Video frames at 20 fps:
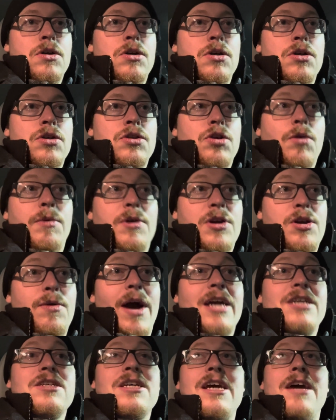So what you
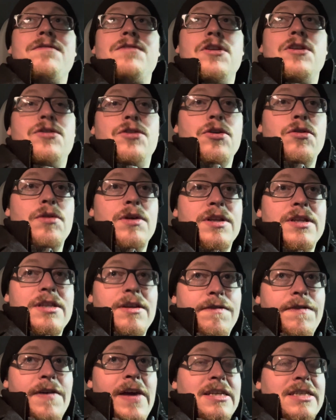actually have to do, and
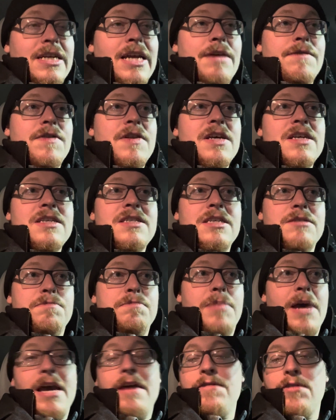the fancy name for this is
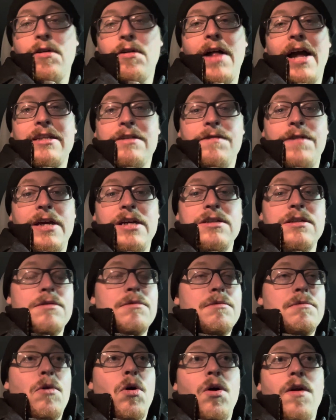behavioral
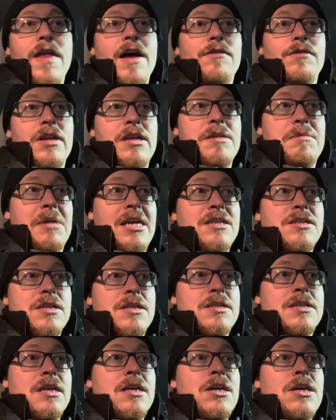activation. All that really means
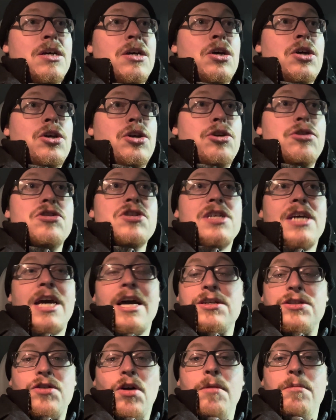is you just got
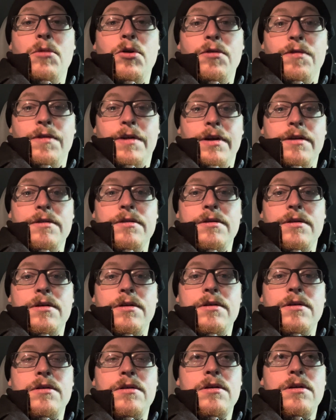to start moving.
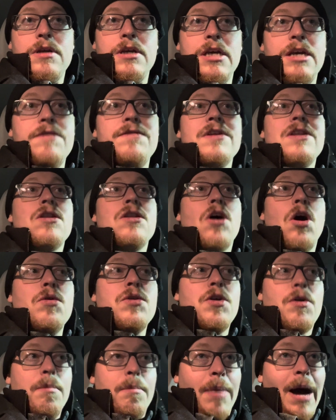Even though
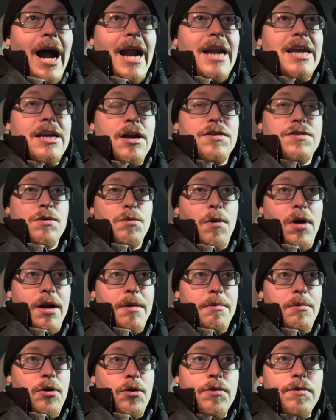your body doesn't want to
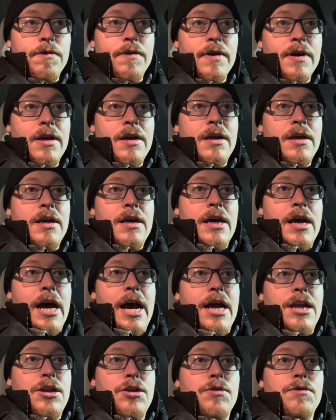move
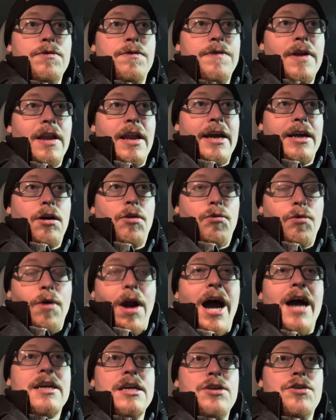and you feel like a
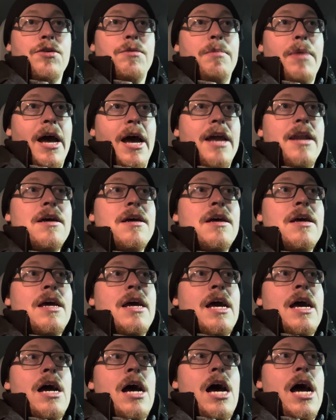rock in your bed
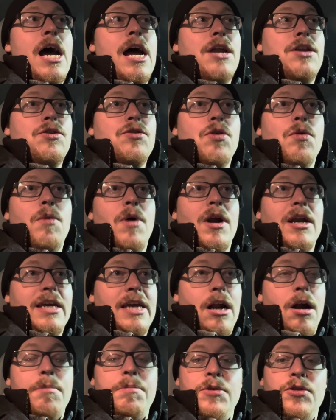and you don't want to
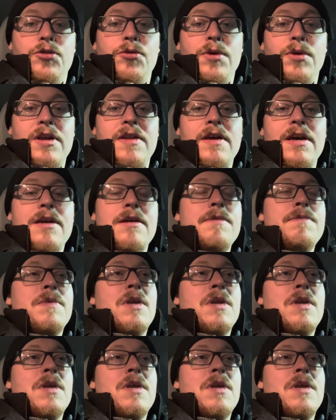get up and do anything,